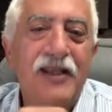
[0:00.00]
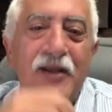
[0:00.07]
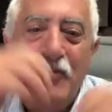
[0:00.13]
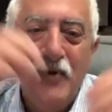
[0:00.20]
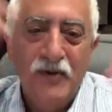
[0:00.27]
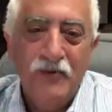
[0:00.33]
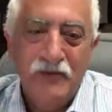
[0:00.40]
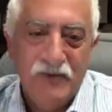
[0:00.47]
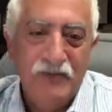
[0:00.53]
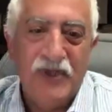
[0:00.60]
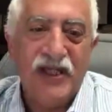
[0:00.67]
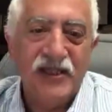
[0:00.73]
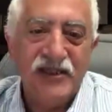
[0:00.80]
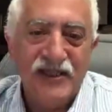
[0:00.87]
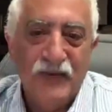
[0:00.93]
then when
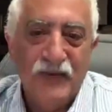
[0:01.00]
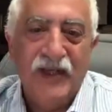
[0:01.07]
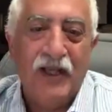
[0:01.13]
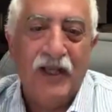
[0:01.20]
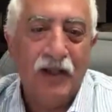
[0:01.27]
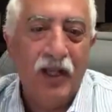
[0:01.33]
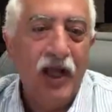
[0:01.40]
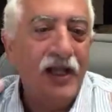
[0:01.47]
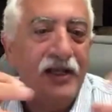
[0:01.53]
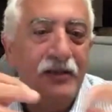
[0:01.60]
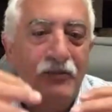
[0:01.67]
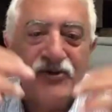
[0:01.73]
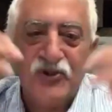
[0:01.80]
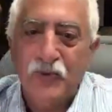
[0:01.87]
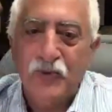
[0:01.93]
McKinsey went online, it
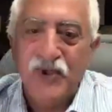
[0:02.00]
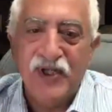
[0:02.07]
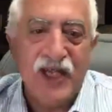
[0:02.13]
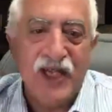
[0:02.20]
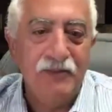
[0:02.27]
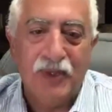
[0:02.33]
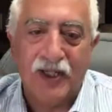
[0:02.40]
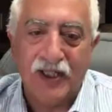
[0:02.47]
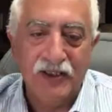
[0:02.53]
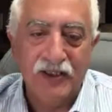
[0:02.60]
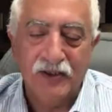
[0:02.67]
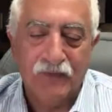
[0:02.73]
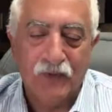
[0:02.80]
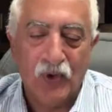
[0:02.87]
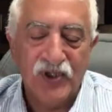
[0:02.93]
was open to anybody,
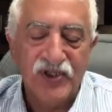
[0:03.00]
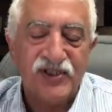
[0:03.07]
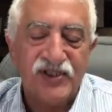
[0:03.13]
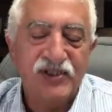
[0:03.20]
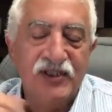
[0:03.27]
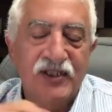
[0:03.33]
of course.